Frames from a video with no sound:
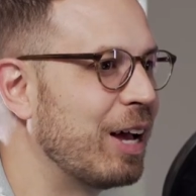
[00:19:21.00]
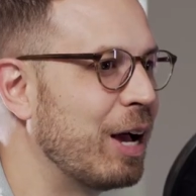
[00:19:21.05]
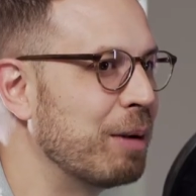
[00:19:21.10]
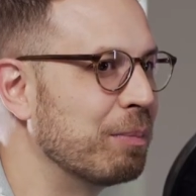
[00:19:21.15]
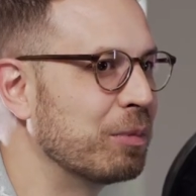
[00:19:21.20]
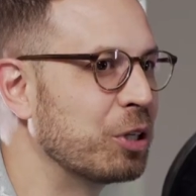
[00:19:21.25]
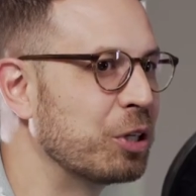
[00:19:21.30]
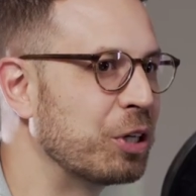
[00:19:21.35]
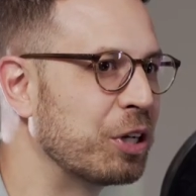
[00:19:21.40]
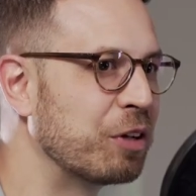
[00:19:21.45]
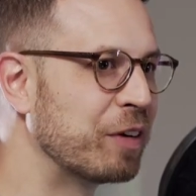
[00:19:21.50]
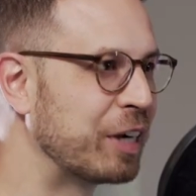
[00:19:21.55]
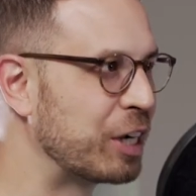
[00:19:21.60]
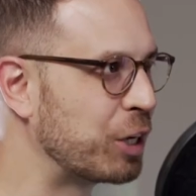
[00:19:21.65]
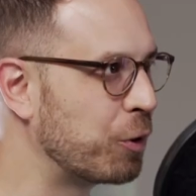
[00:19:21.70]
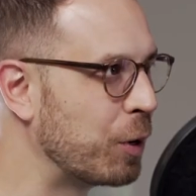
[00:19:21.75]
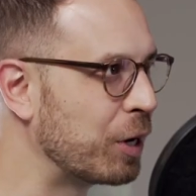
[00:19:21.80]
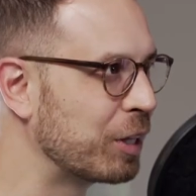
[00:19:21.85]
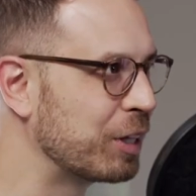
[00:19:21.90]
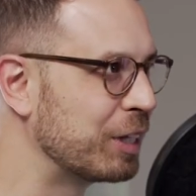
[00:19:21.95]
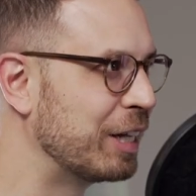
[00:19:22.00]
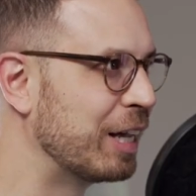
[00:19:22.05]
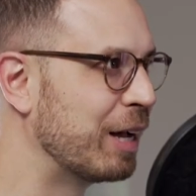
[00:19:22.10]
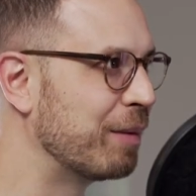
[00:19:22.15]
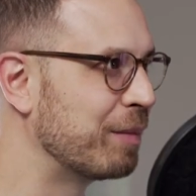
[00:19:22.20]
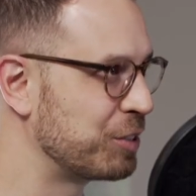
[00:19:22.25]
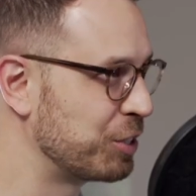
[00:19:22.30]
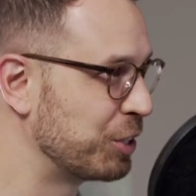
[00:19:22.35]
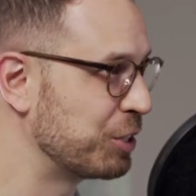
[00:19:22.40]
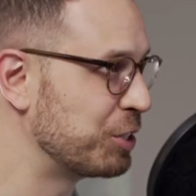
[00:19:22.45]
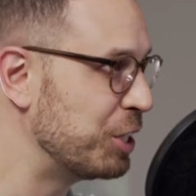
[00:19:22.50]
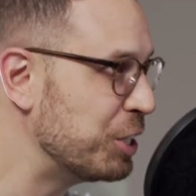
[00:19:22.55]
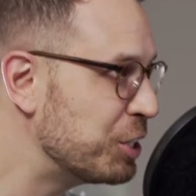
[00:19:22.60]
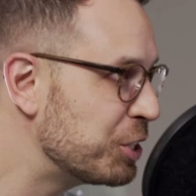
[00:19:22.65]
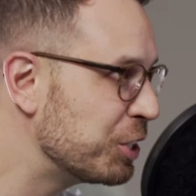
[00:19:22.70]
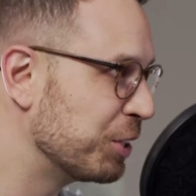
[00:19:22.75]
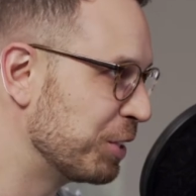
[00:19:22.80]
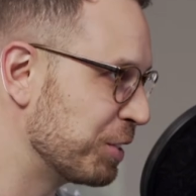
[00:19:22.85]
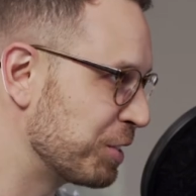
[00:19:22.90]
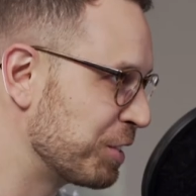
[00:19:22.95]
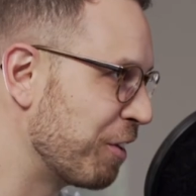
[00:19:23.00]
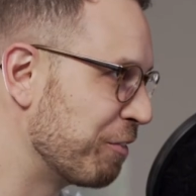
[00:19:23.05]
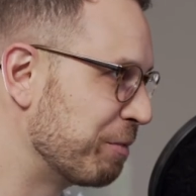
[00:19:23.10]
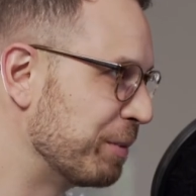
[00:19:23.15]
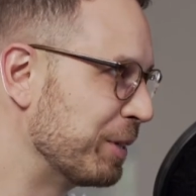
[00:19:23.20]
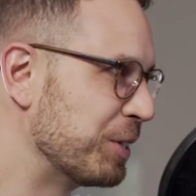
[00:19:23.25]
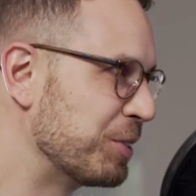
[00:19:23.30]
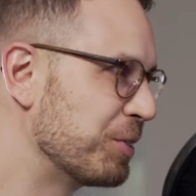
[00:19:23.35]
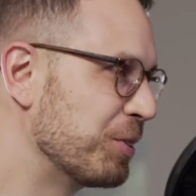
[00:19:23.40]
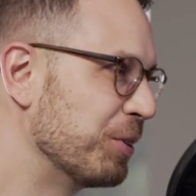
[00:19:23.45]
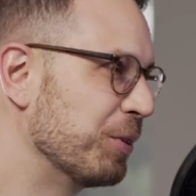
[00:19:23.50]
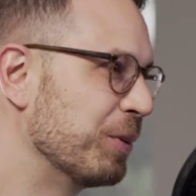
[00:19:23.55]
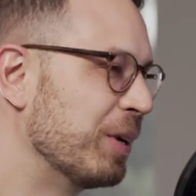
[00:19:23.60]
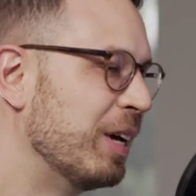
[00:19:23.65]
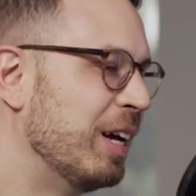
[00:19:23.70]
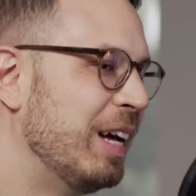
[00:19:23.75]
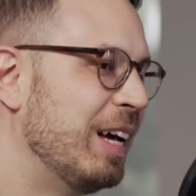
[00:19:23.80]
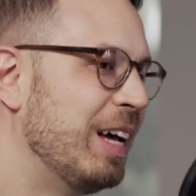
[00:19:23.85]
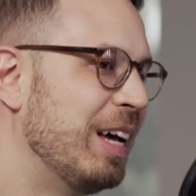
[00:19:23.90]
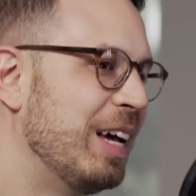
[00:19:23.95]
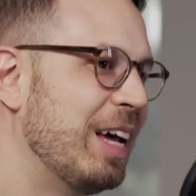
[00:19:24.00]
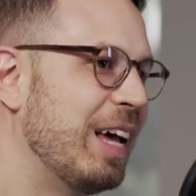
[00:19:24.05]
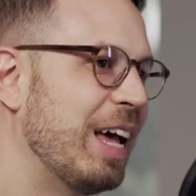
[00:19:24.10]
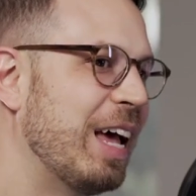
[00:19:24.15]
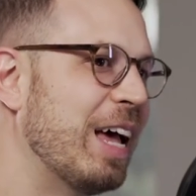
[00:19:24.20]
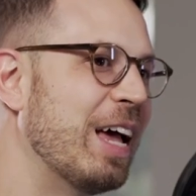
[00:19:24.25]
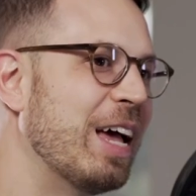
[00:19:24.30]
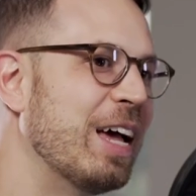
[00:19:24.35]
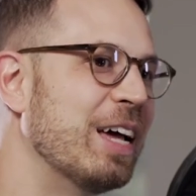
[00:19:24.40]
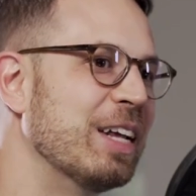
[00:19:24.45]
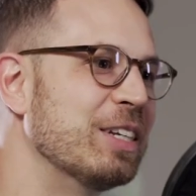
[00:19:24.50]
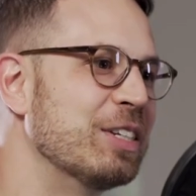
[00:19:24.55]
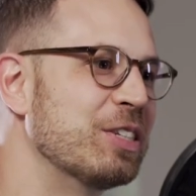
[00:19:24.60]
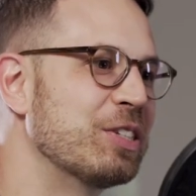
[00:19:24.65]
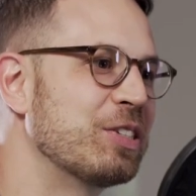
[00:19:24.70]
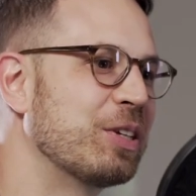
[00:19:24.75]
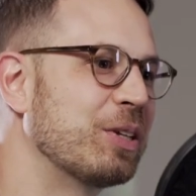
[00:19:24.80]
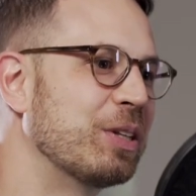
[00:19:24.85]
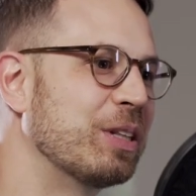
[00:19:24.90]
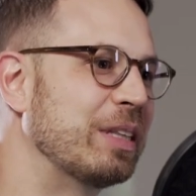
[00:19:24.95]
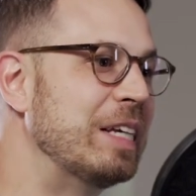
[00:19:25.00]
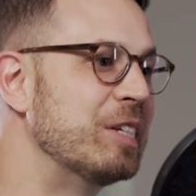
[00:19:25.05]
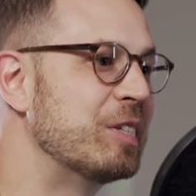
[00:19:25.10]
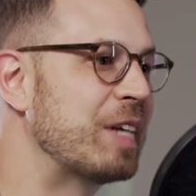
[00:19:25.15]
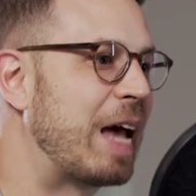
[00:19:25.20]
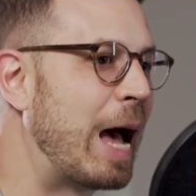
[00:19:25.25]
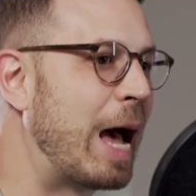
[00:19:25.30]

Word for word: I'm learning very quickly. I'm gonna start teaching this stuff pretty soon. And these